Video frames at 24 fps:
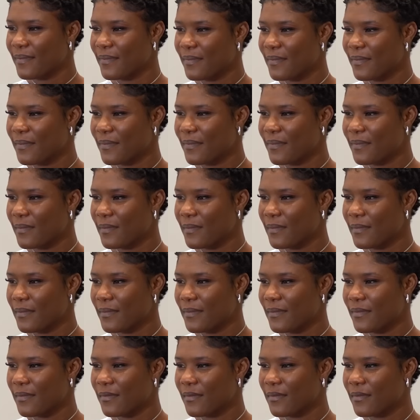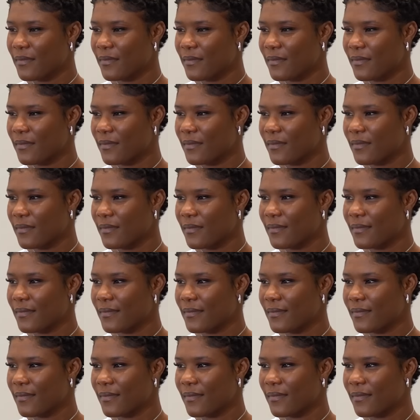
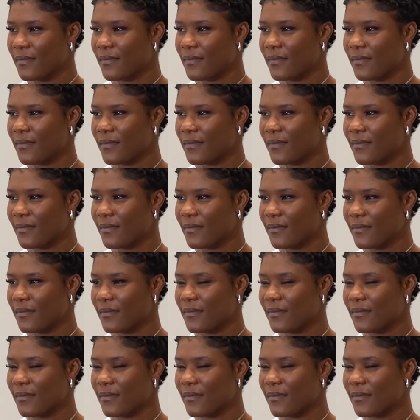[no speech]